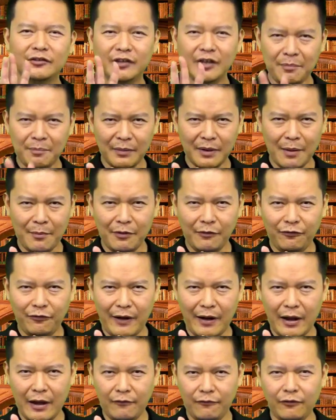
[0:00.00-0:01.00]
Tip number
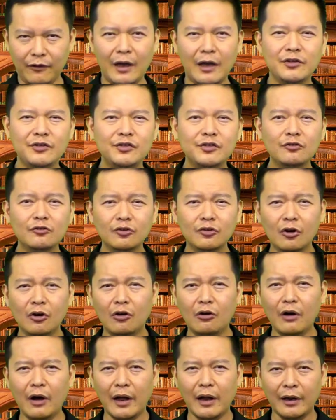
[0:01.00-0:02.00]
five, as you
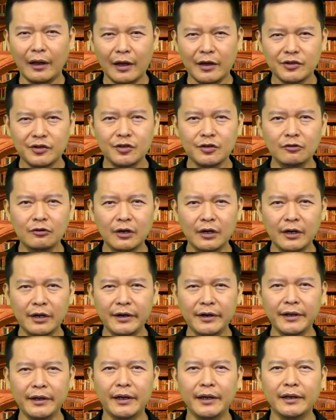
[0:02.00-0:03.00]
know and as you
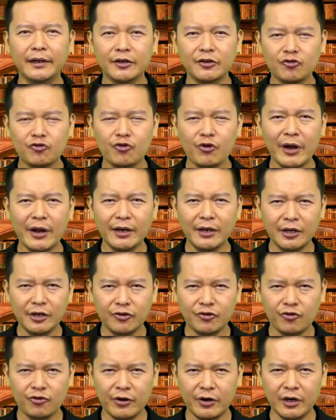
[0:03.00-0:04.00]
learn in the Train the
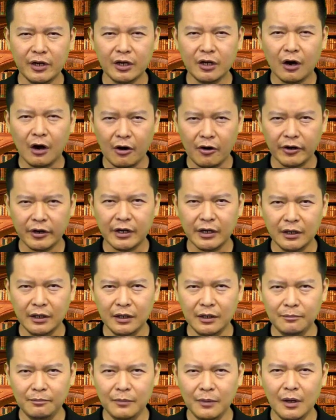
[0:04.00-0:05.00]
Trainer
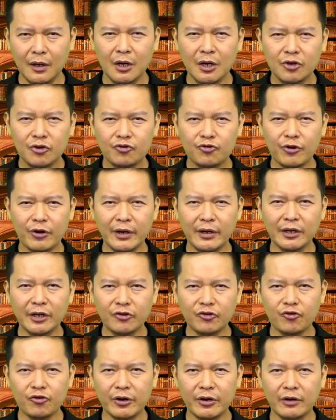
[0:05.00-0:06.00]
curriculum, Train the
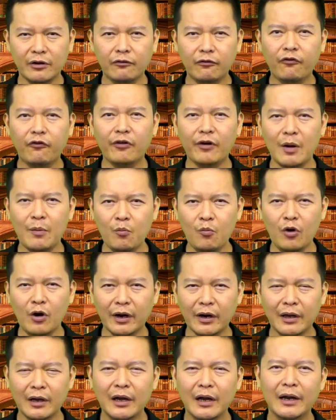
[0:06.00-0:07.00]
Trainer
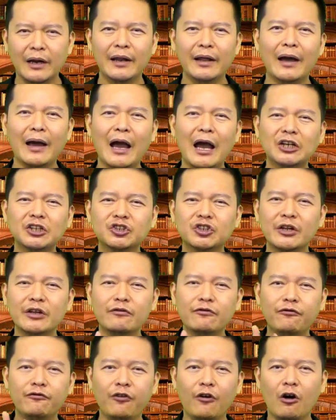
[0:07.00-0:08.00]
framework, there are actually
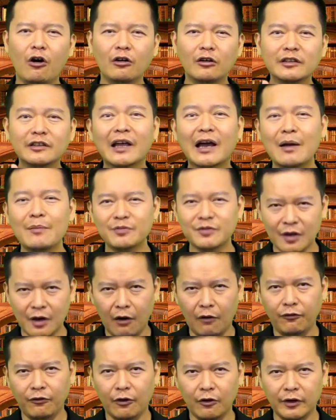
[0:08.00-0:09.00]
four types
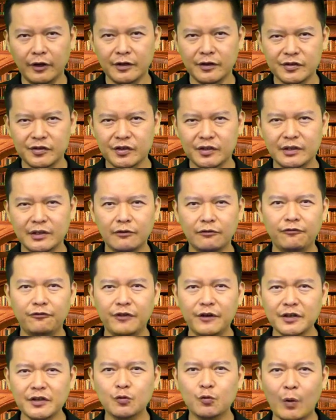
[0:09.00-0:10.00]
of audience. The
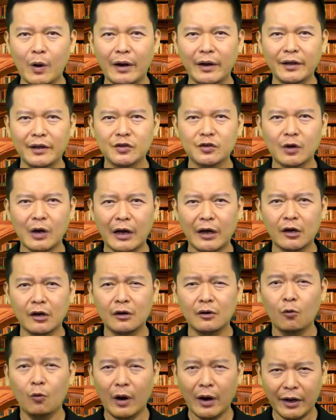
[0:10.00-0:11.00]
first one is
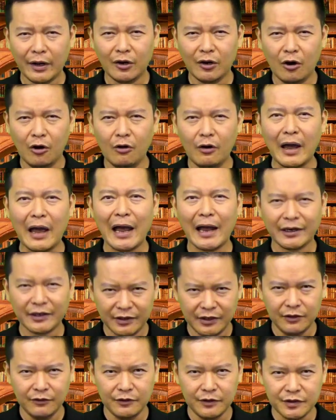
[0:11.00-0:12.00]
what I call
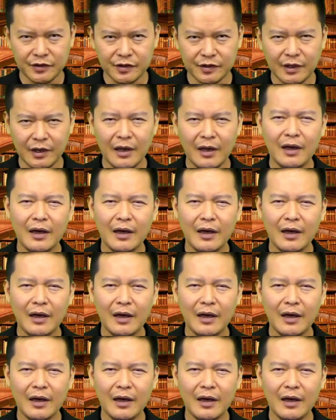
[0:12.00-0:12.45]
activists.